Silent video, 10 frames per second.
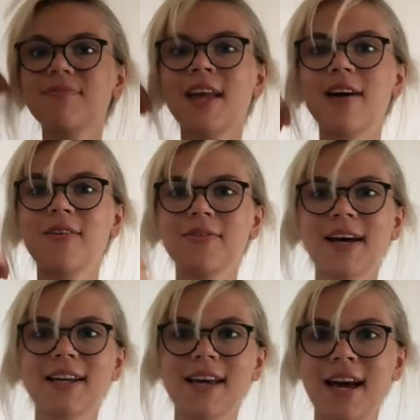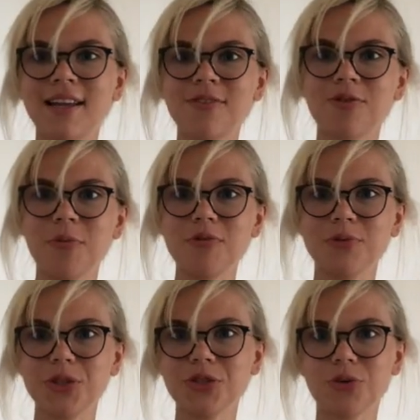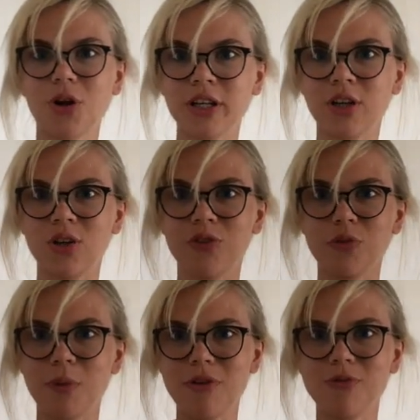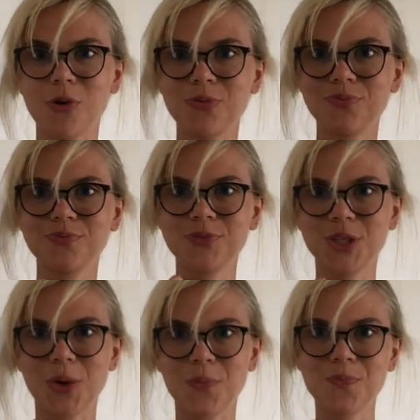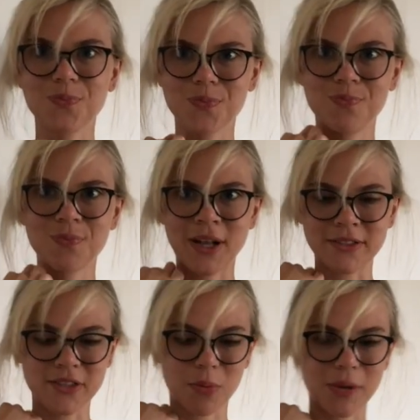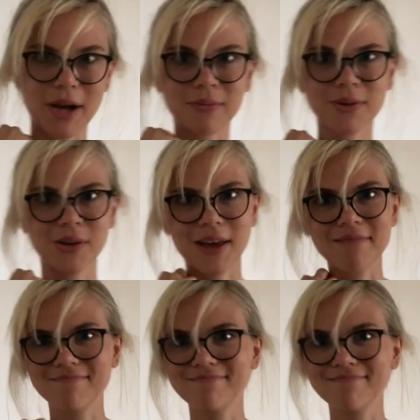now that ant from before is crawling all over my phone. So I'll stop now. Okay,